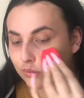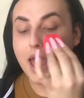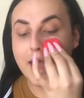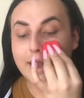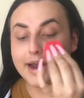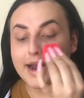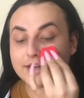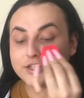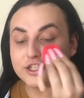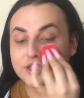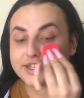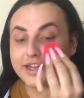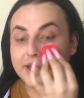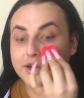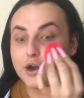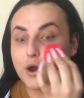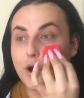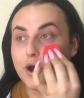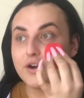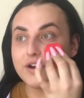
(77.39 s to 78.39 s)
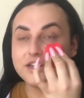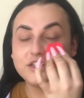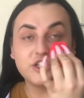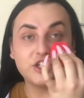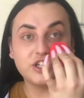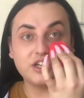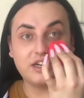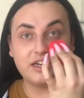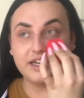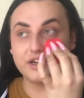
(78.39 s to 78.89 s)
And I just see an
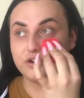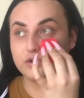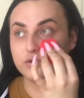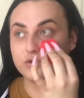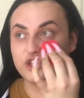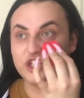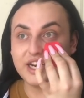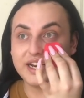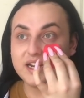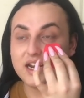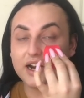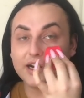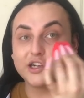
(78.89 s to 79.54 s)
orange literal chicken